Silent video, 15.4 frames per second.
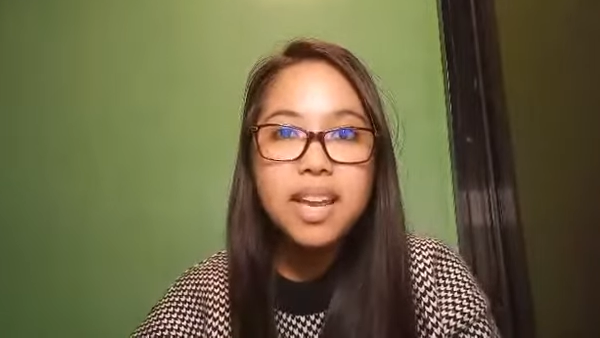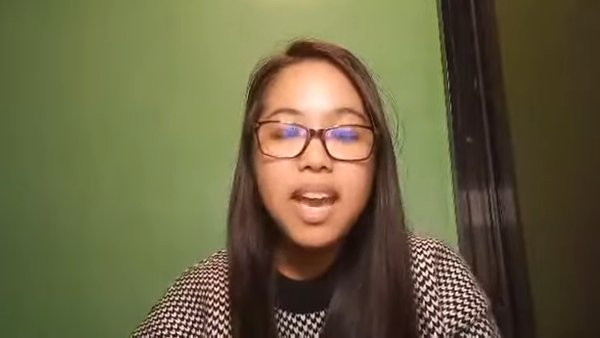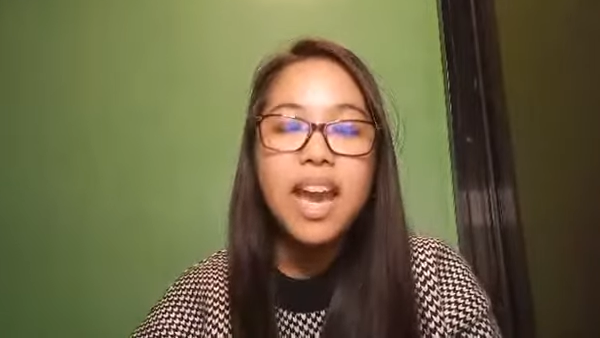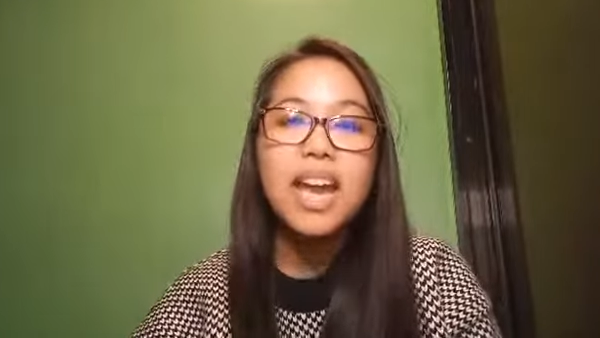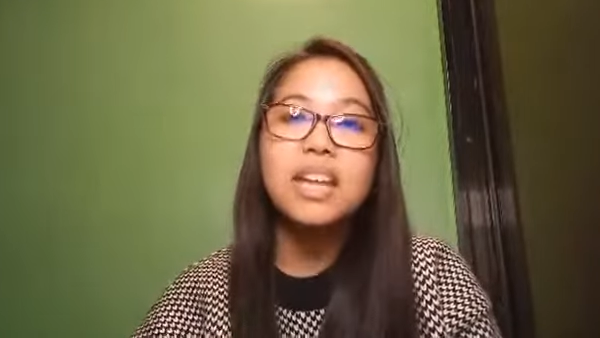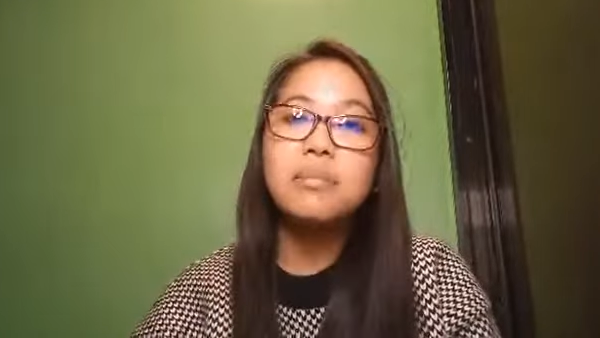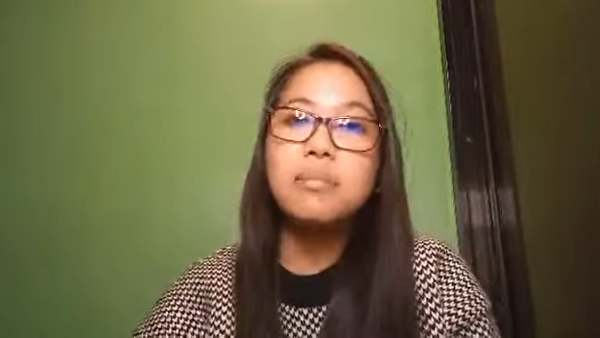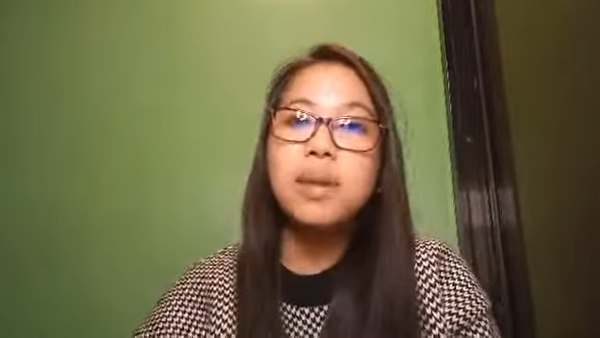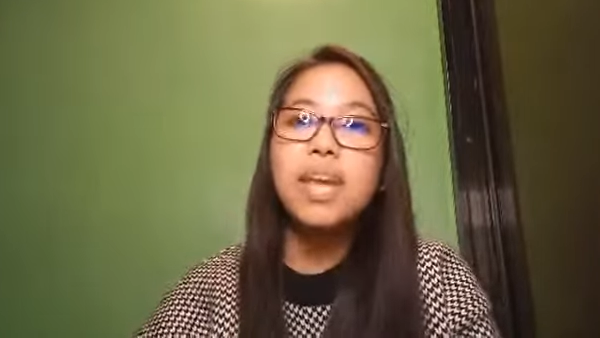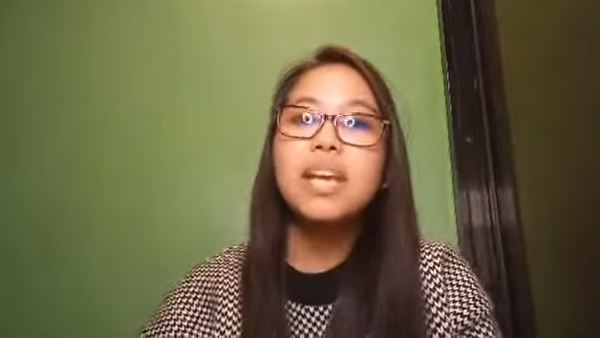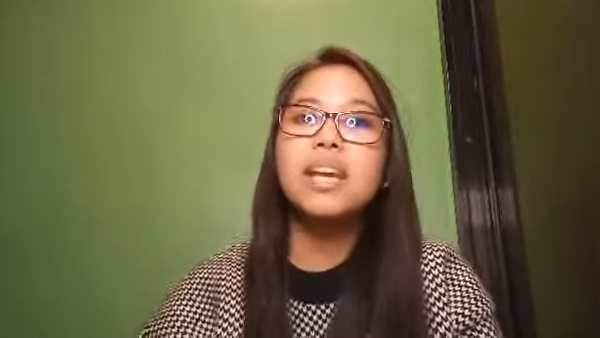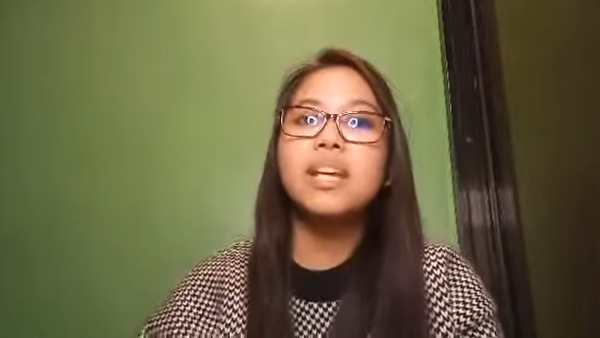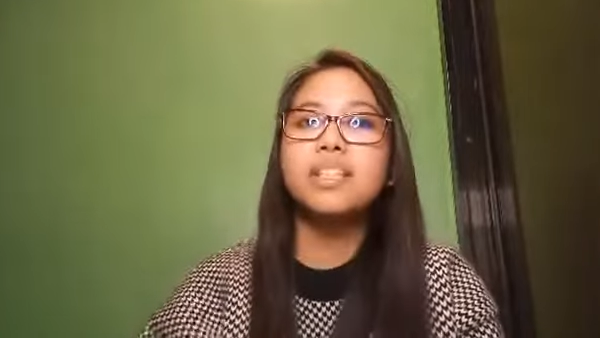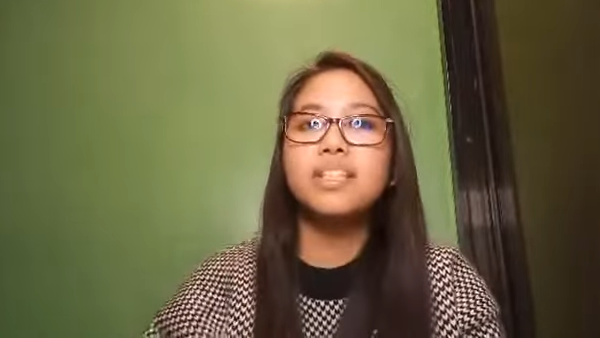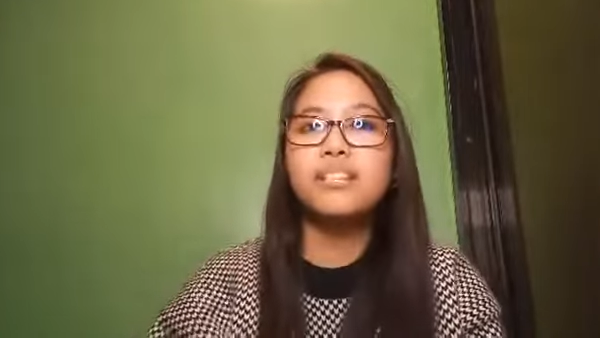and make
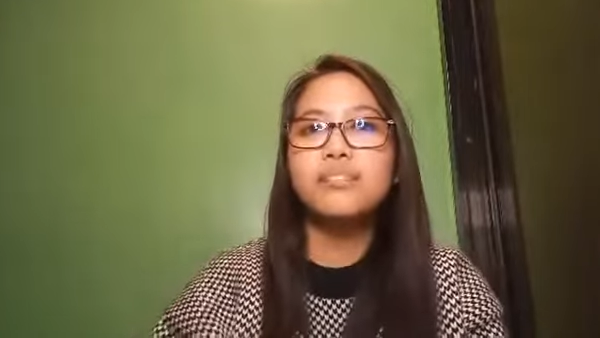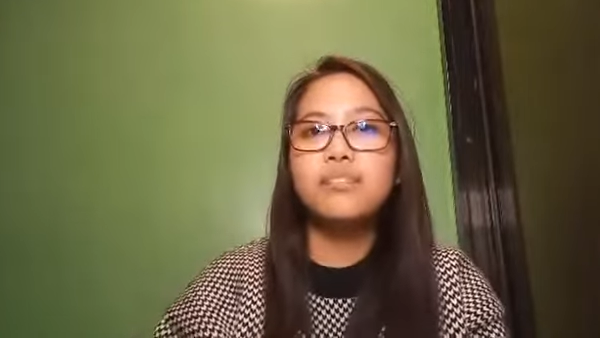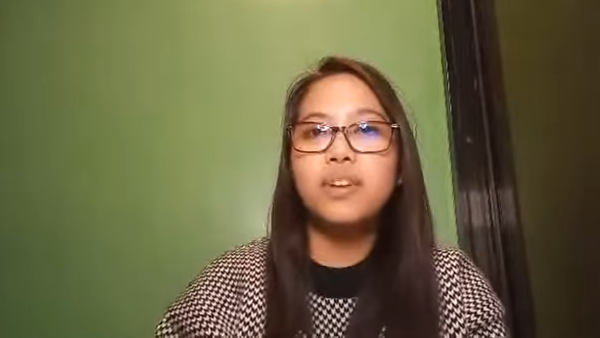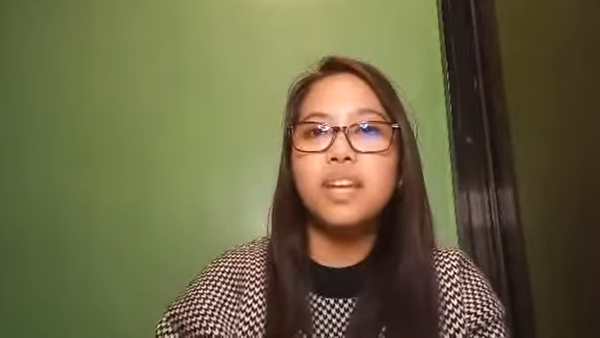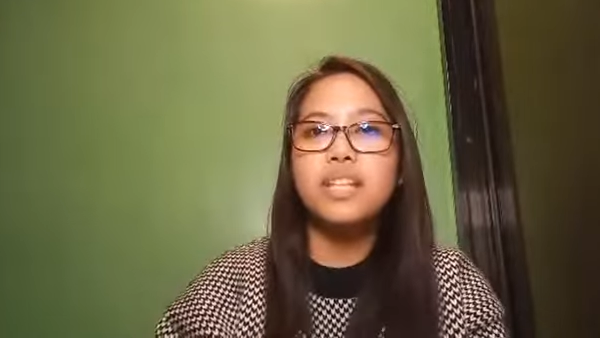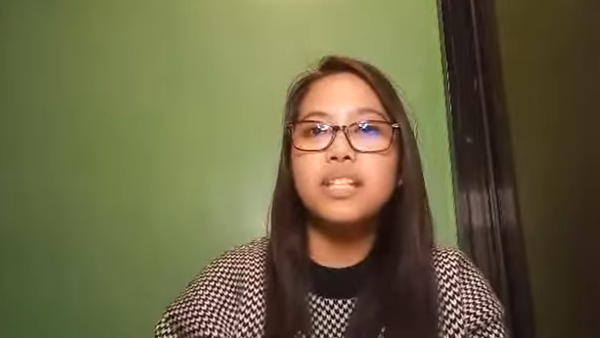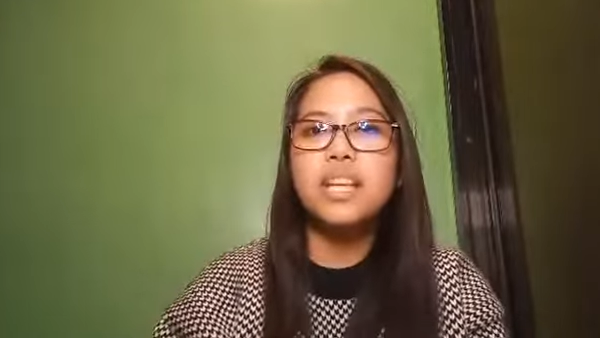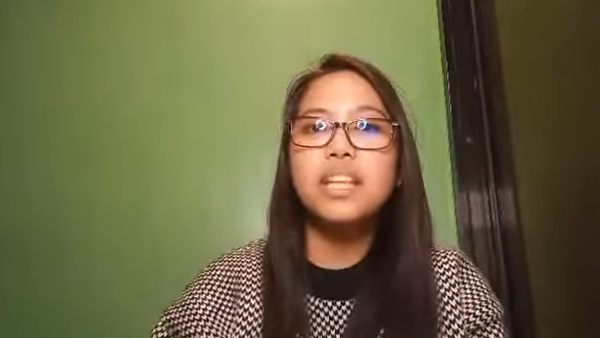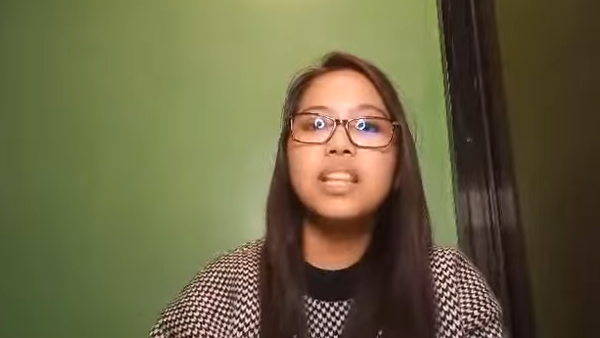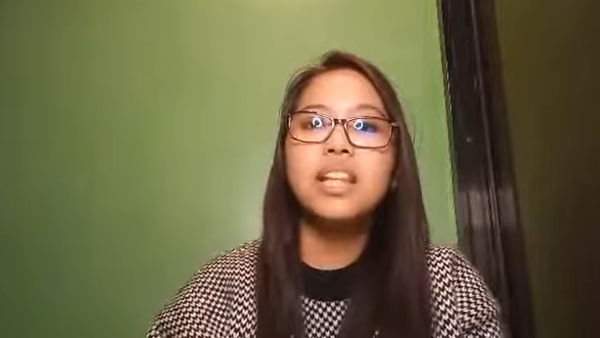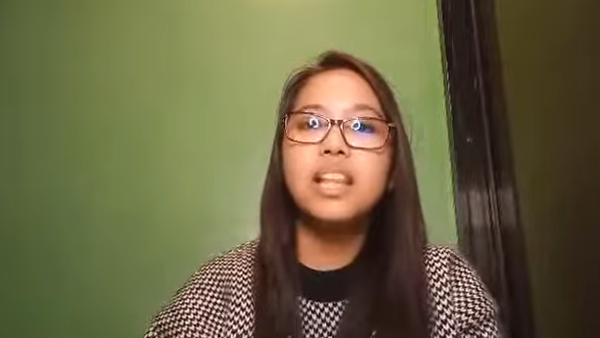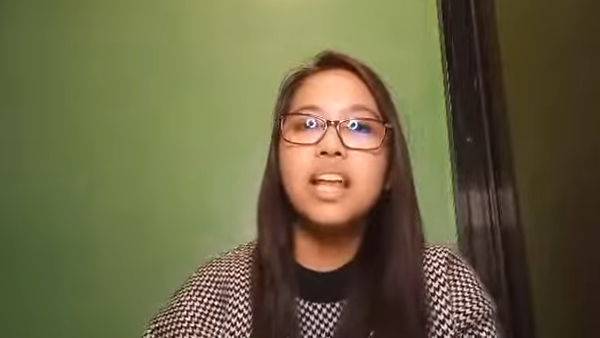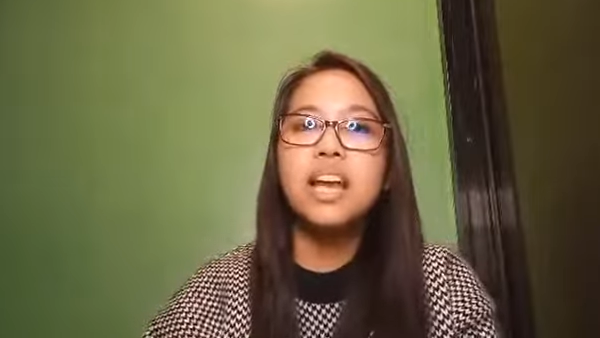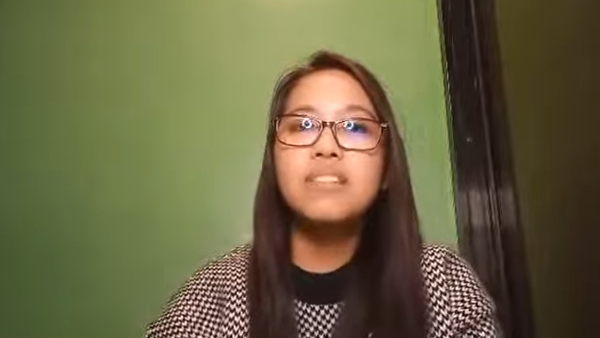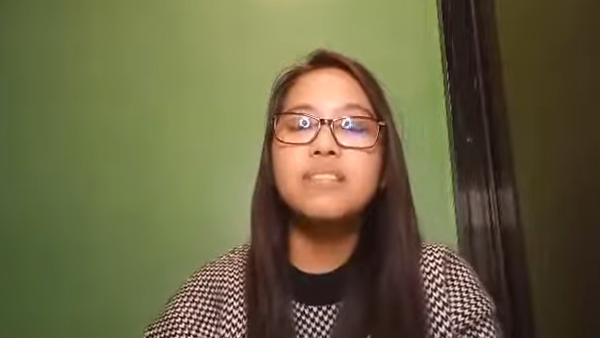a difference in the
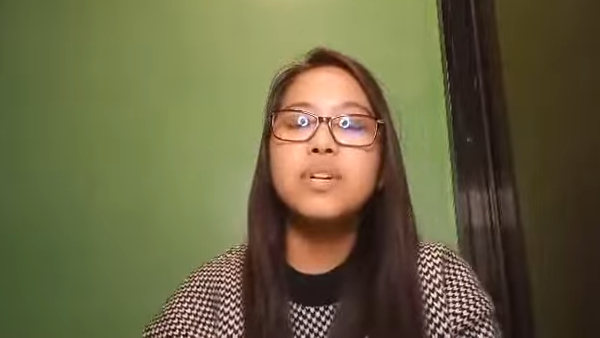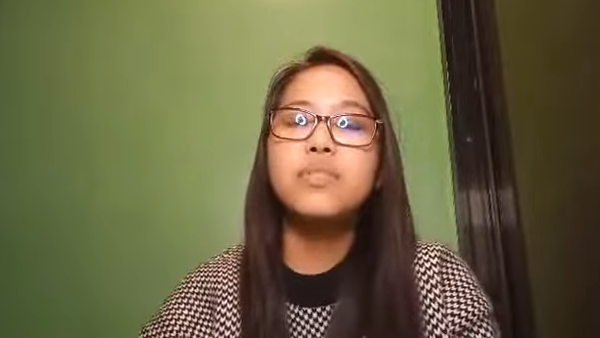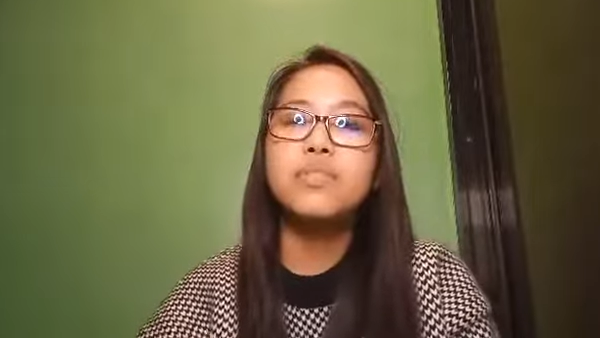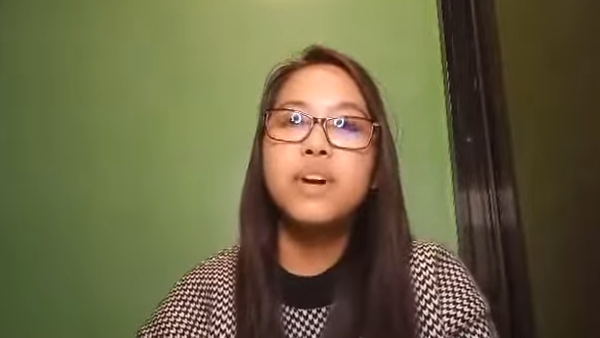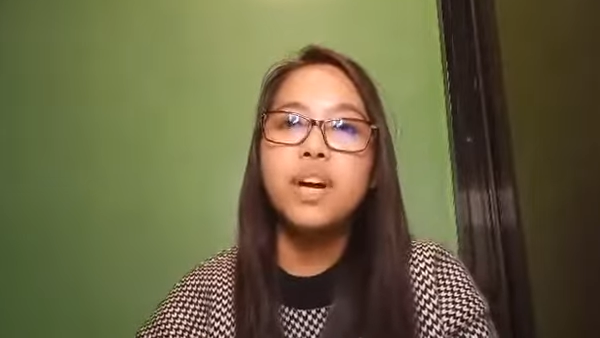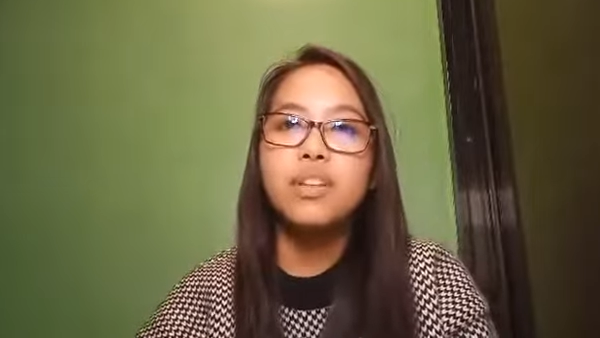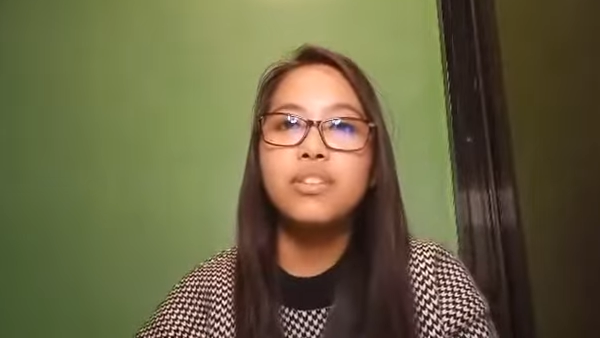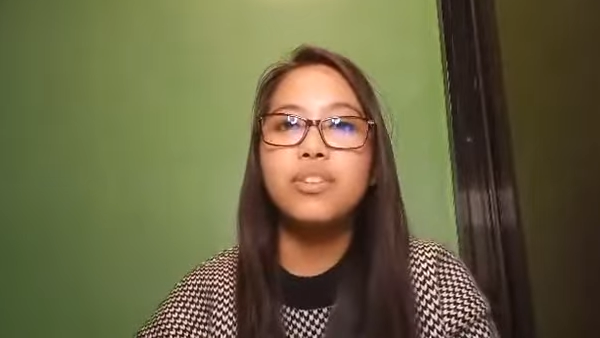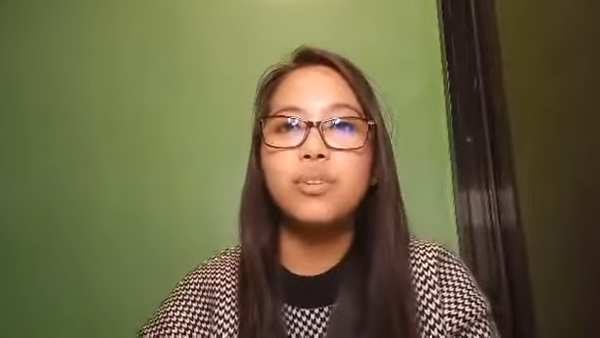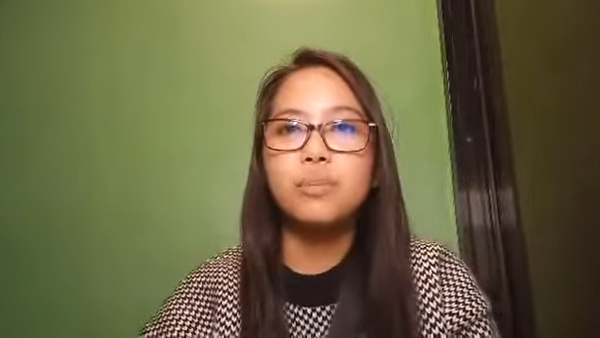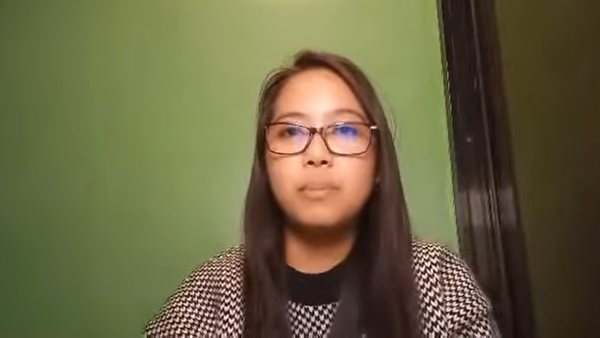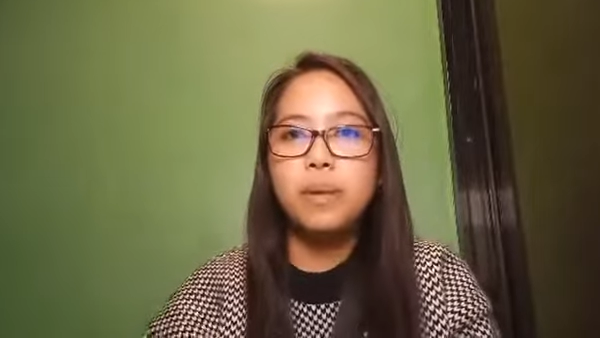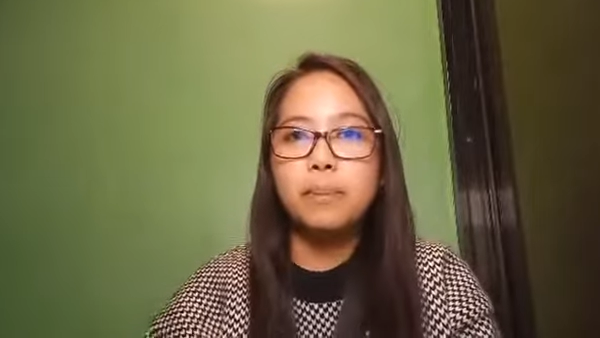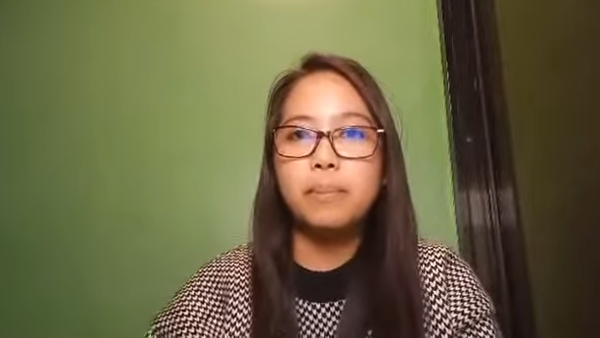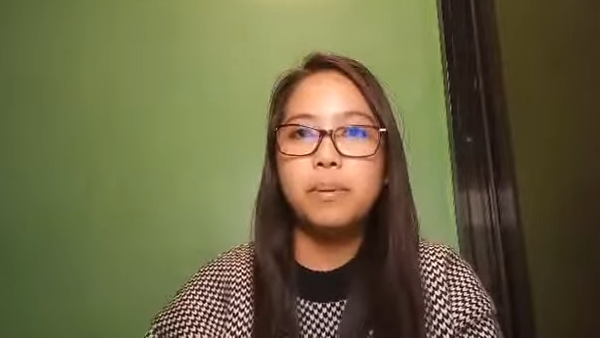lives of other
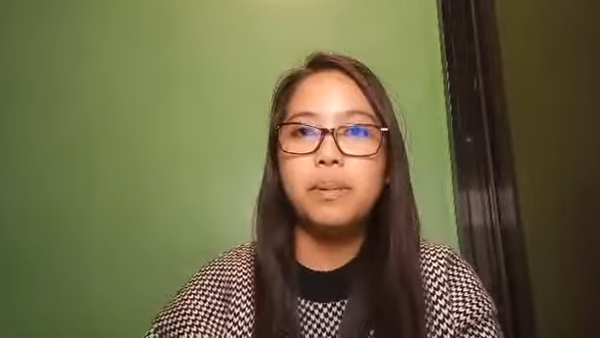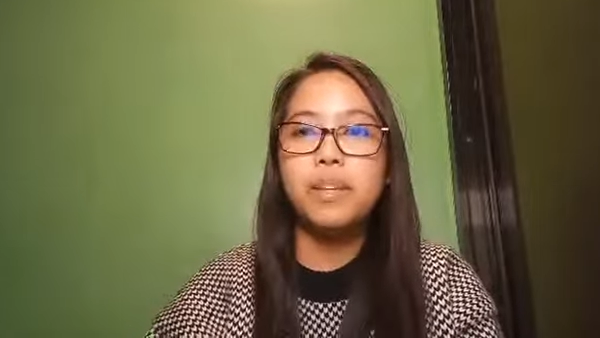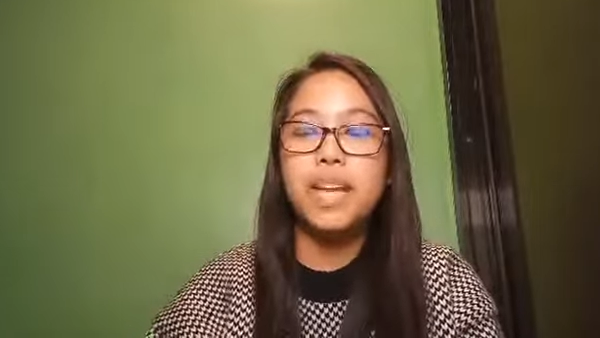people.